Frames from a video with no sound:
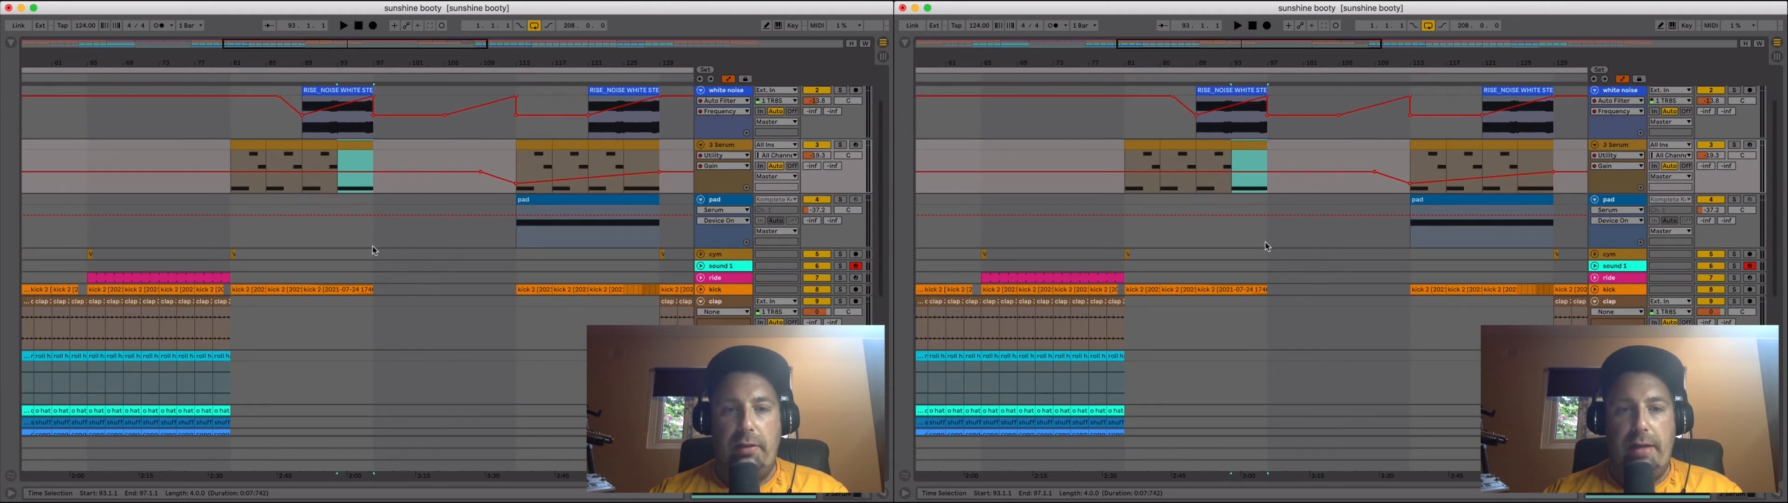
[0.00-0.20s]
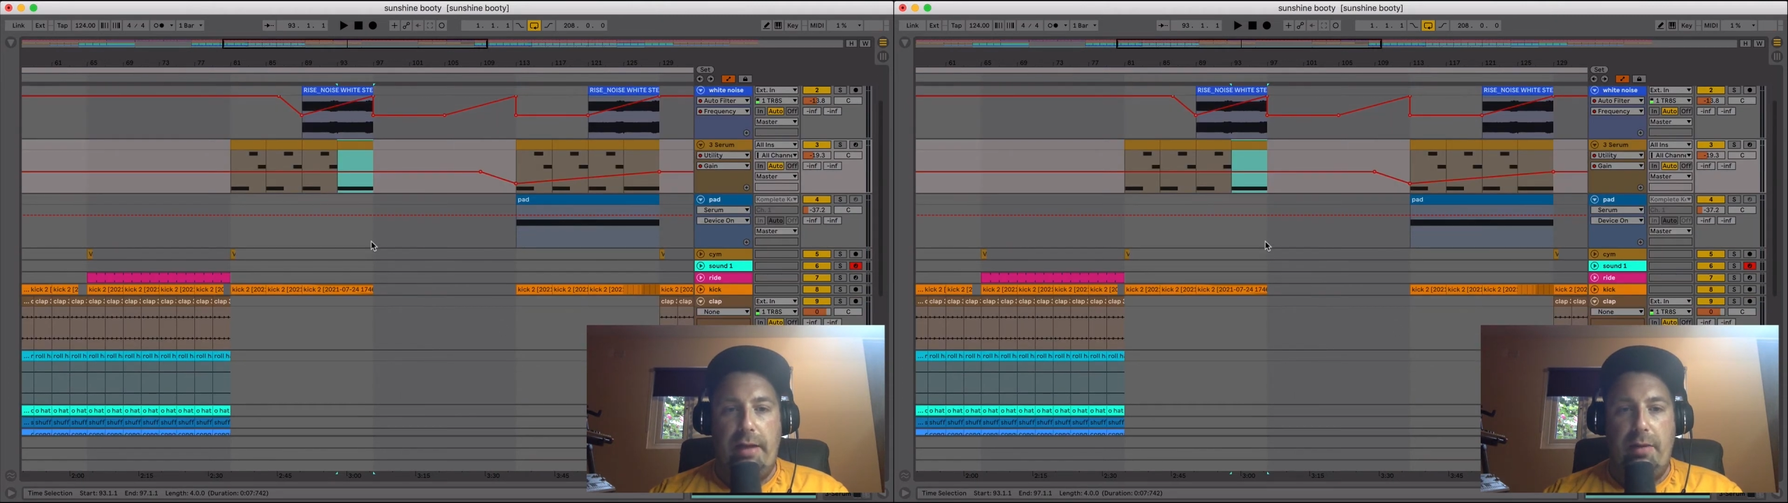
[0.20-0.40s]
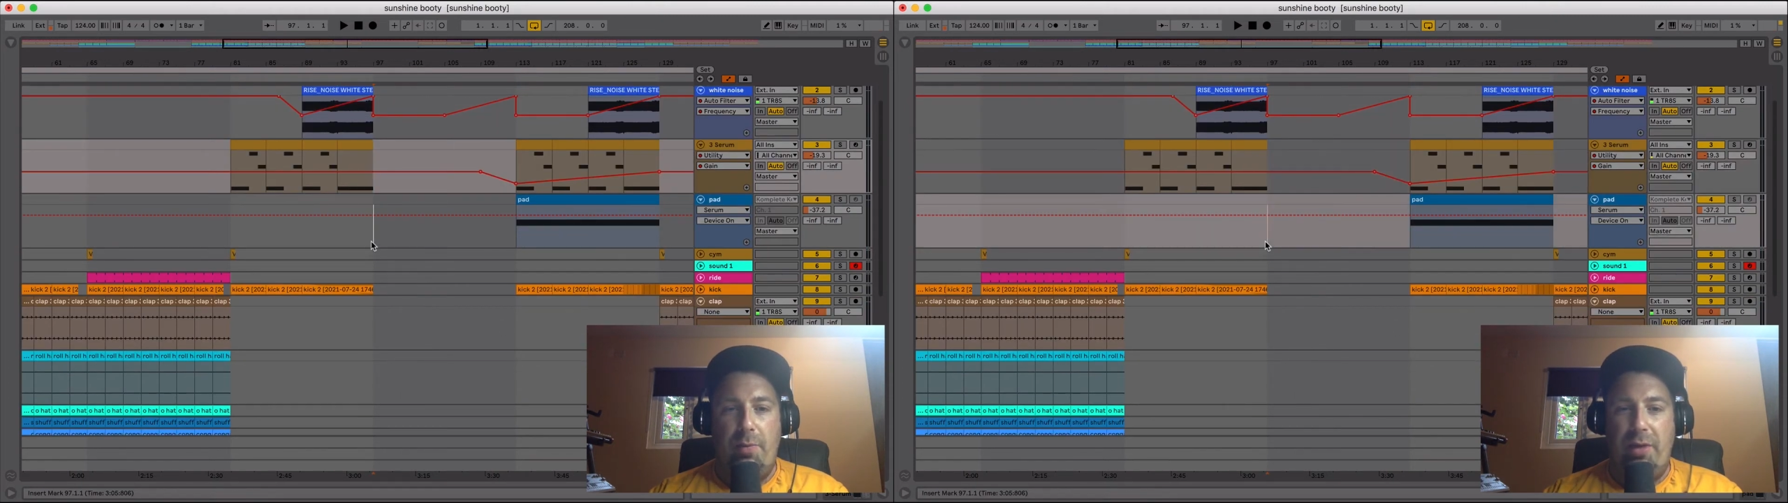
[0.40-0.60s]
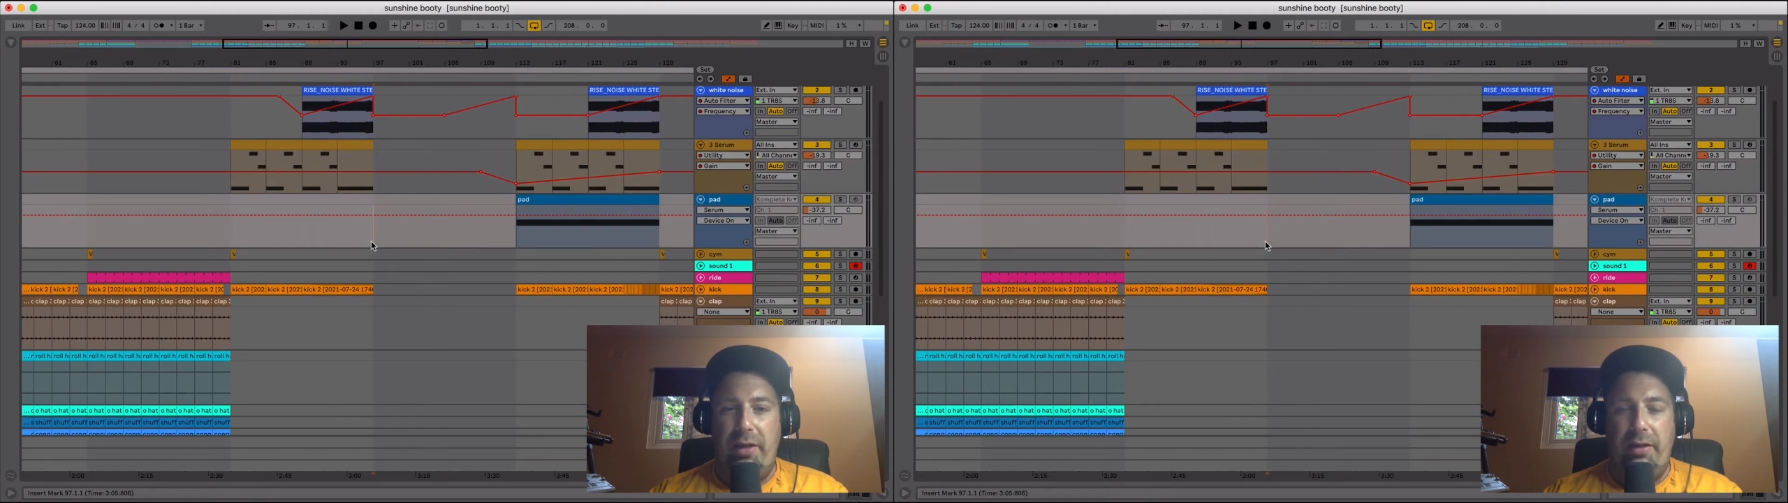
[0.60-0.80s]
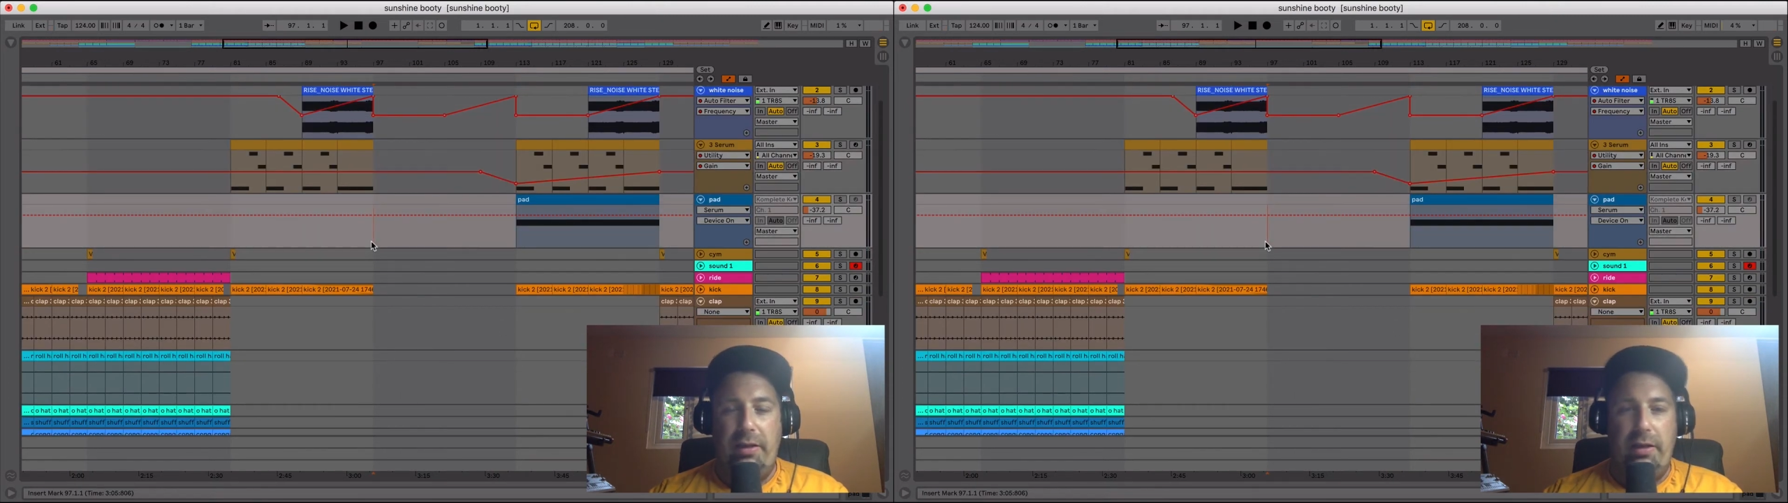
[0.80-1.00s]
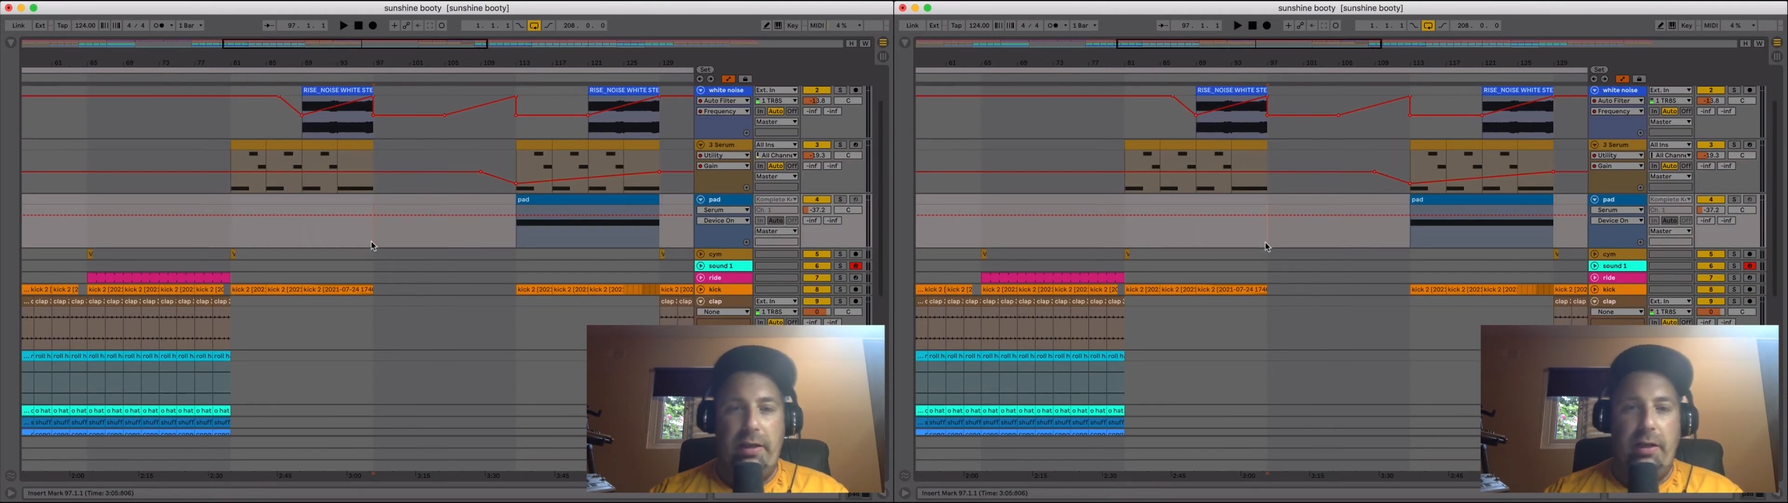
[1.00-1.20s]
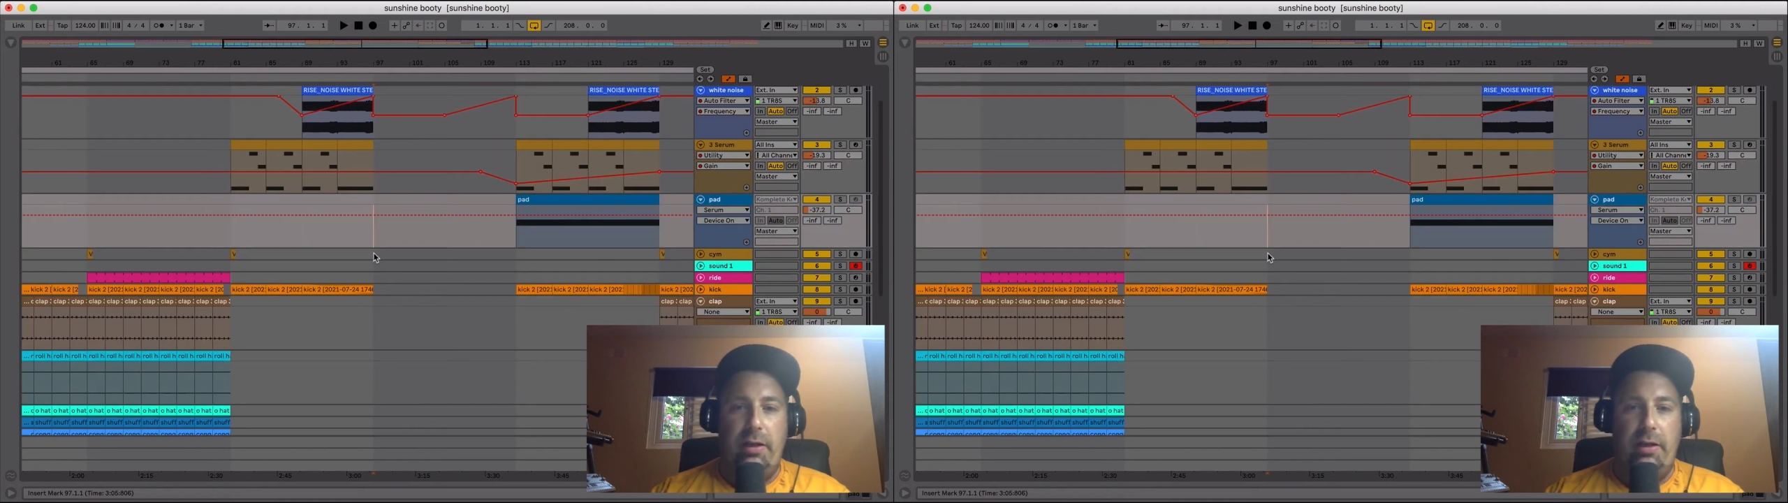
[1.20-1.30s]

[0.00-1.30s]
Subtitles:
Then the break here,